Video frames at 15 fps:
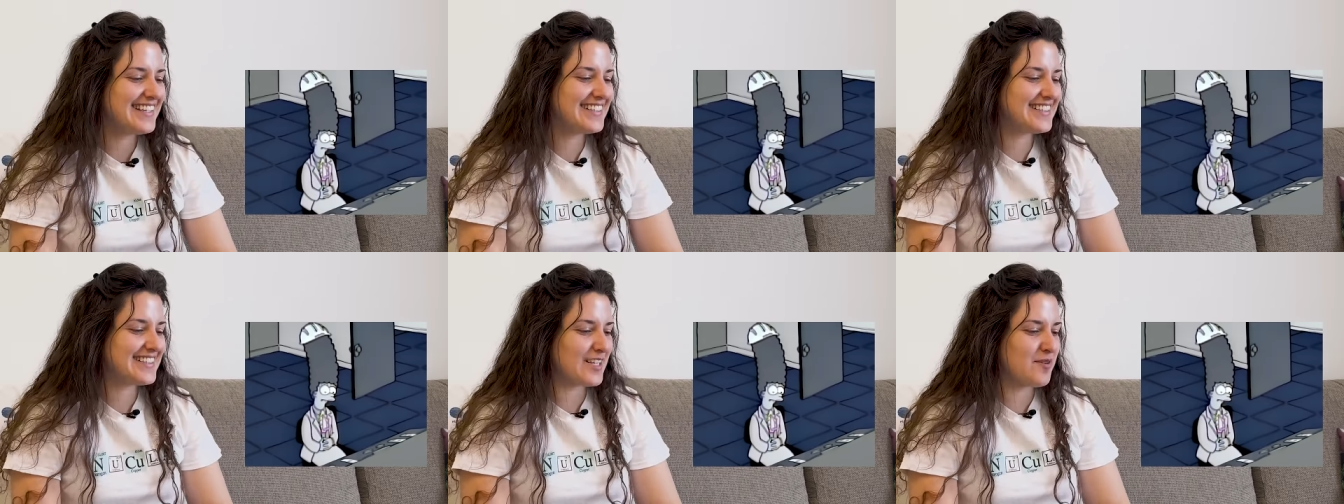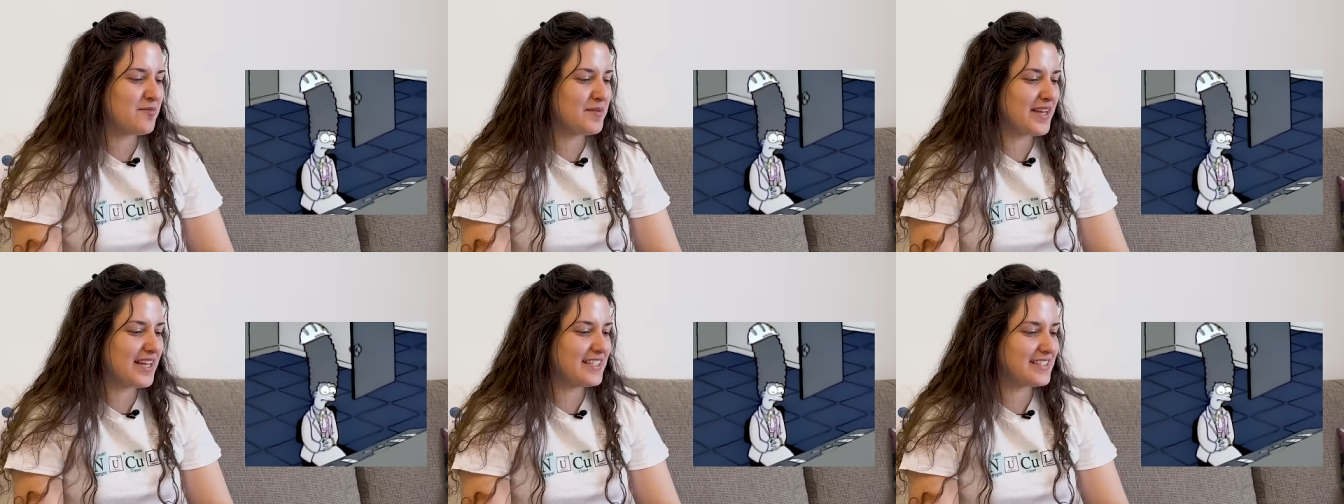it's
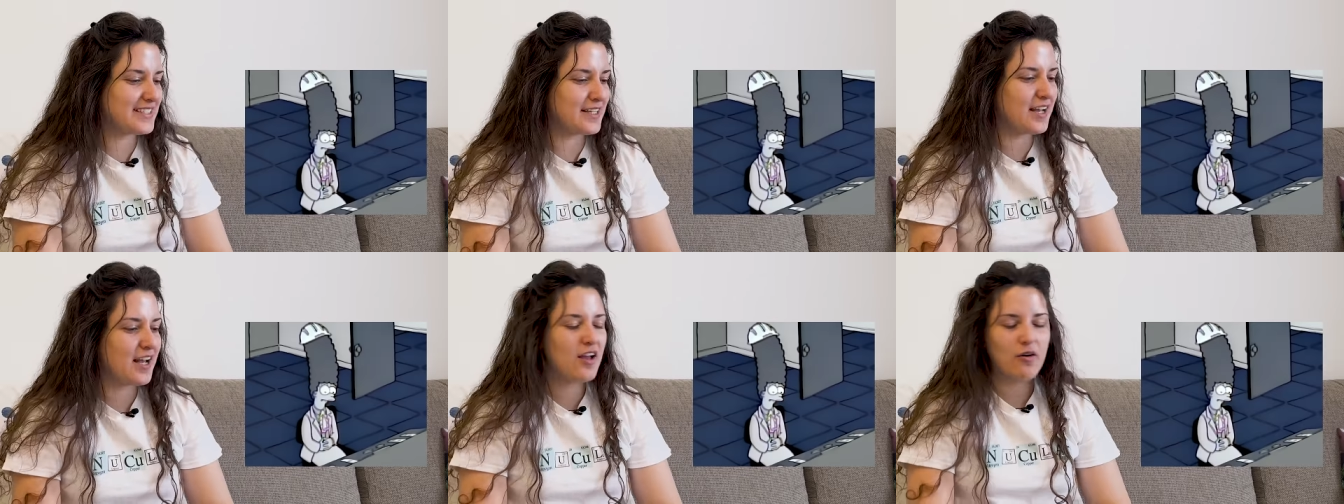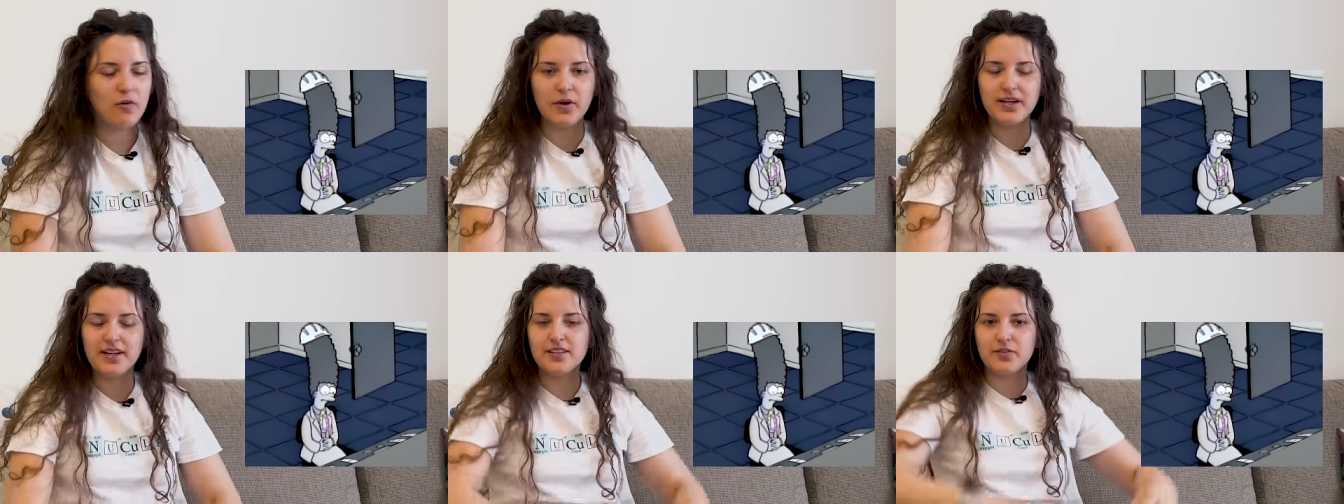amazing.
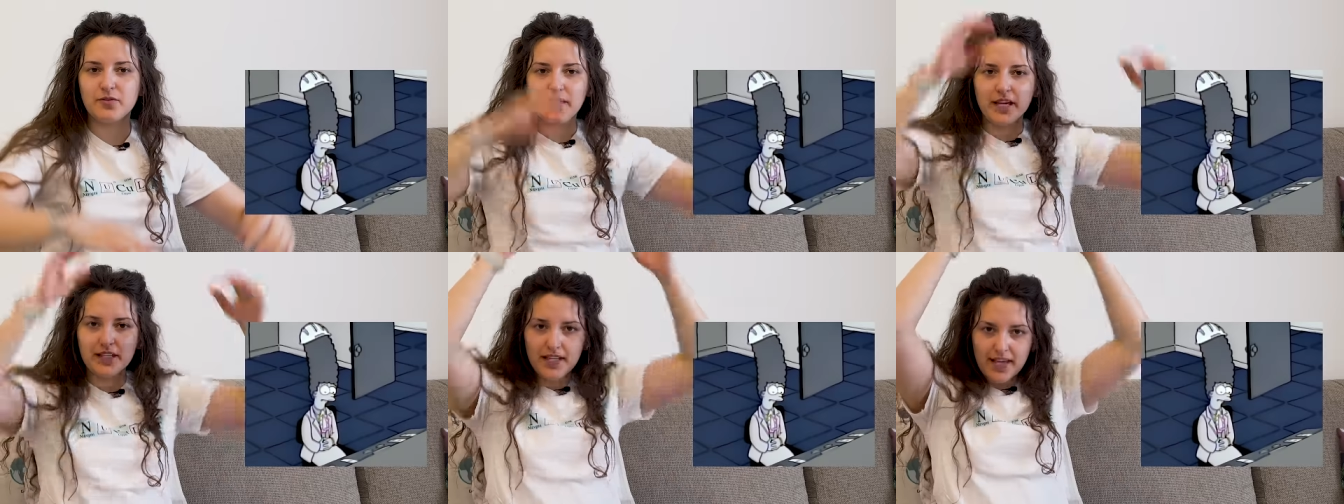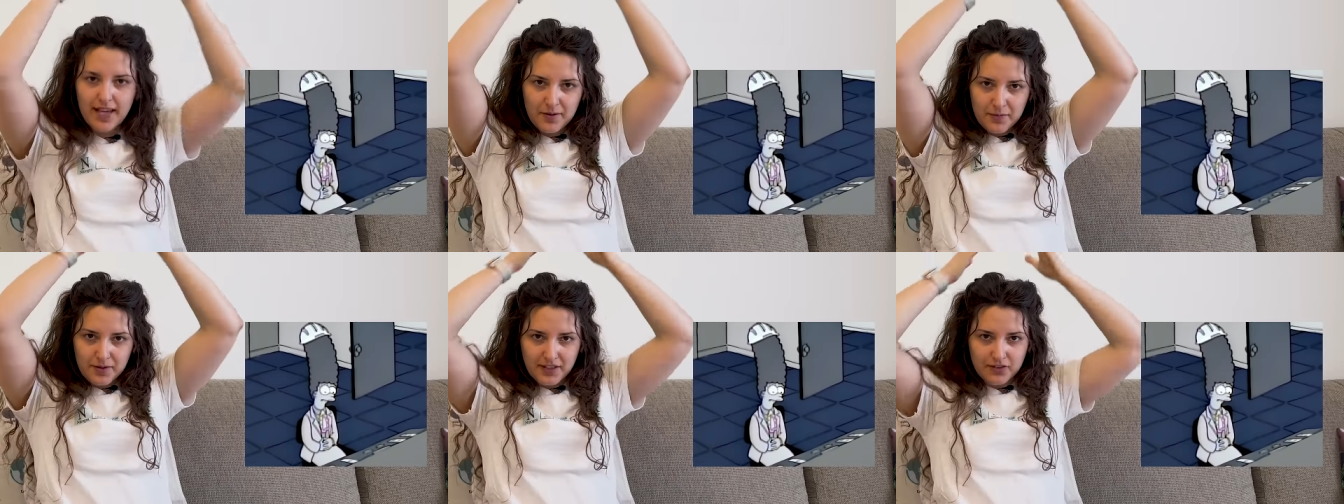Why not create a
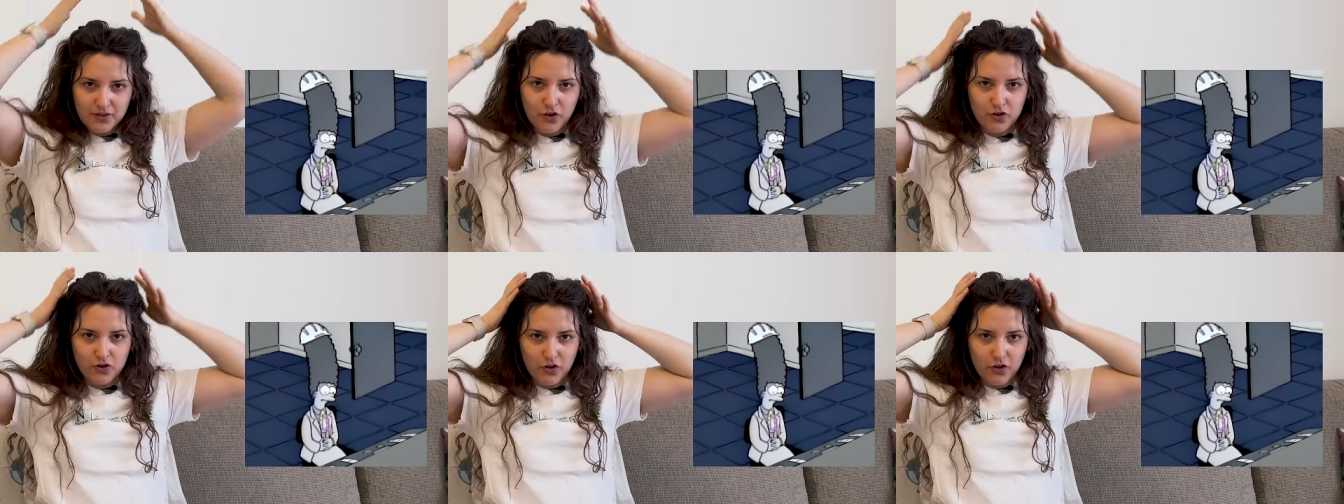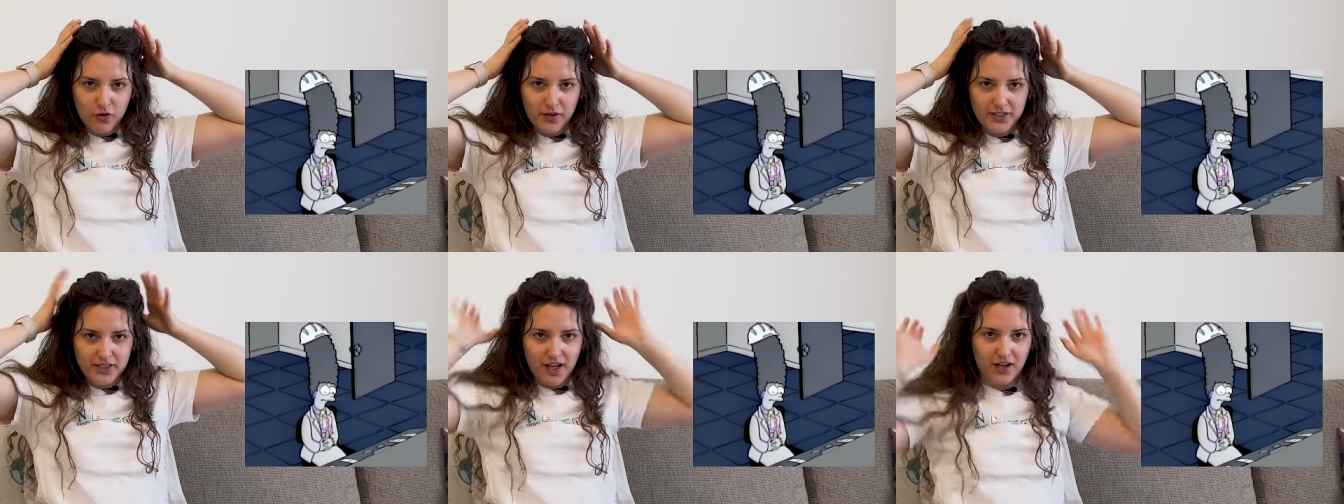helmet that goes all the
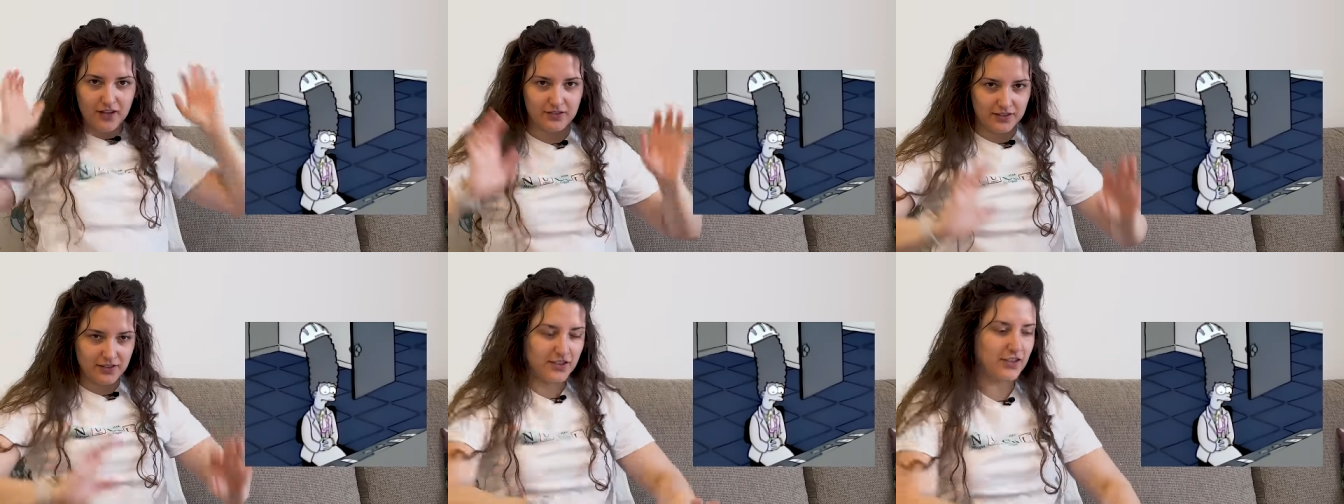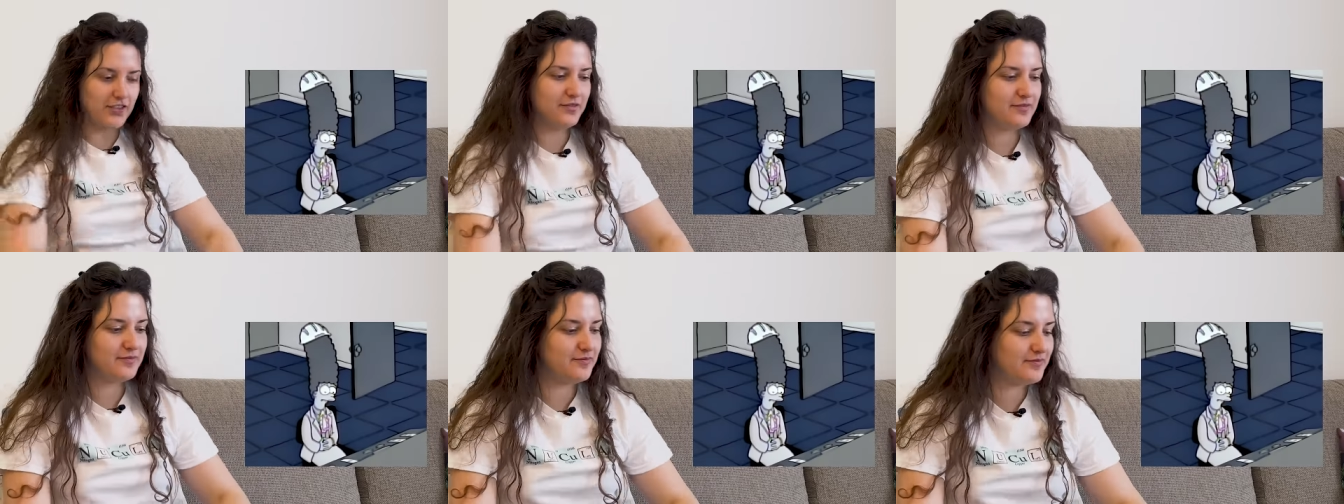way down, you know,